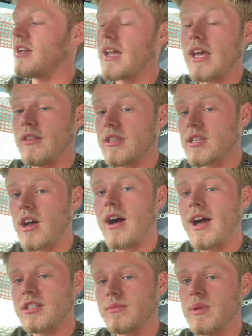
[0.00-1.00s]
Again, this car
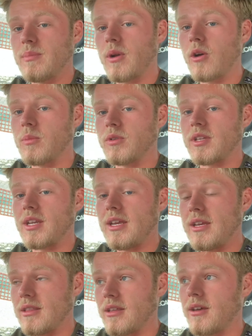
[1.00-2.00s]
hasn't been block modded
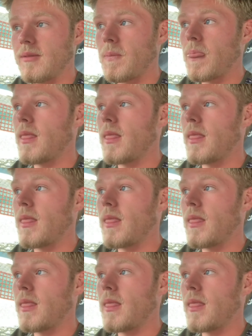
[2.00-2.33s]
either.